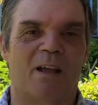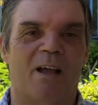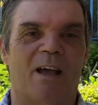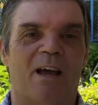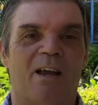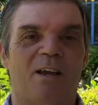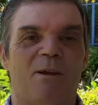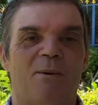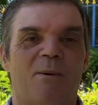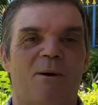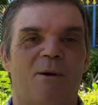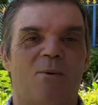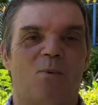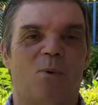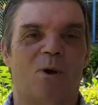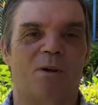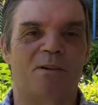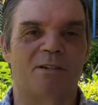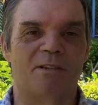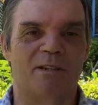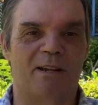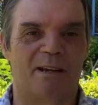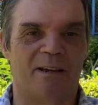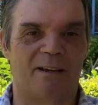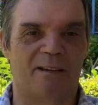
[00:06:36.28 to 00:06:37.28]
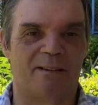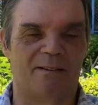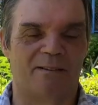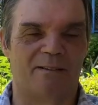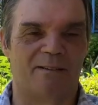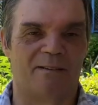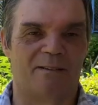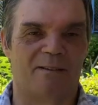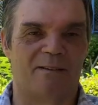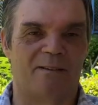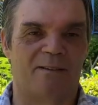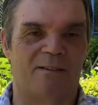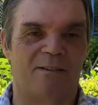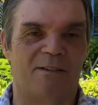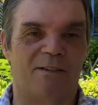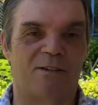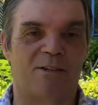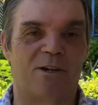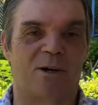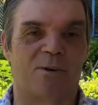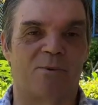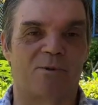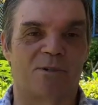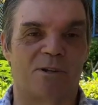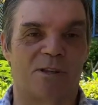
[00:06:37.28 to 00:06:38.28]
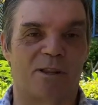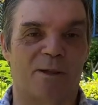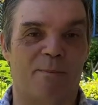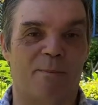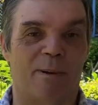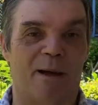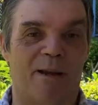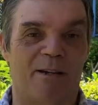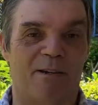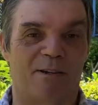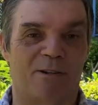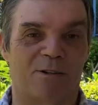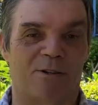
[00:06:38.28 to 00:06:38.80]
Anyway, one day the dog was on the bed,